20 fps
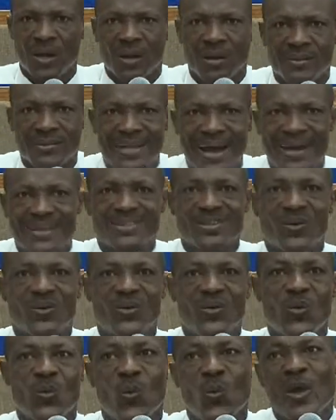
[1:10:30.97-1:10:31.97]
that
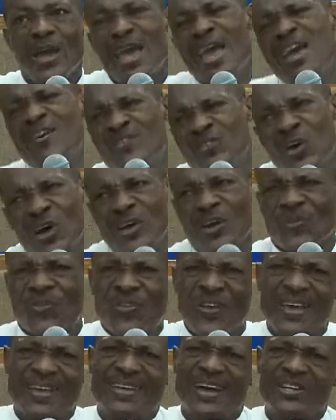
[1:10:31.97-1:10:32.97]
even though you
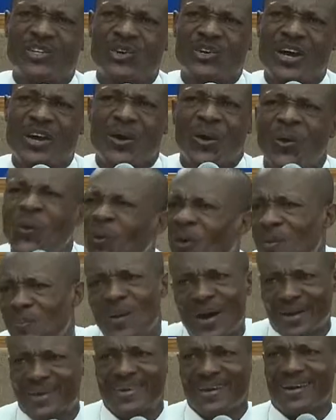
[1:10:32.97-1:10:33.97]
think that you're in your own
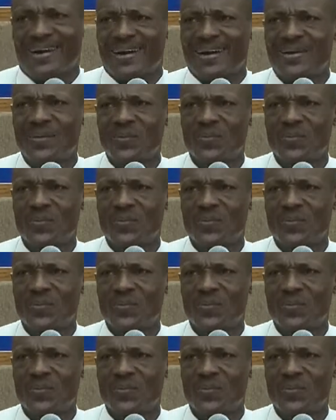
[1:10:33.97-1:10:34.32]
backyard,